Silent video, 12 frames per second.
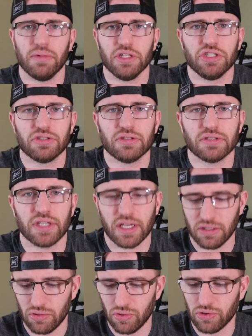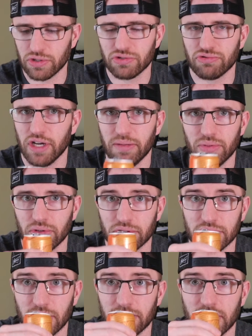It just looks like an orange Red Bull or
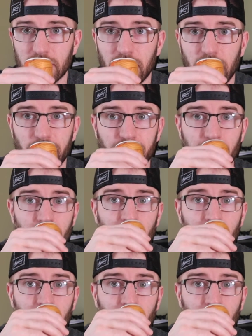something like that.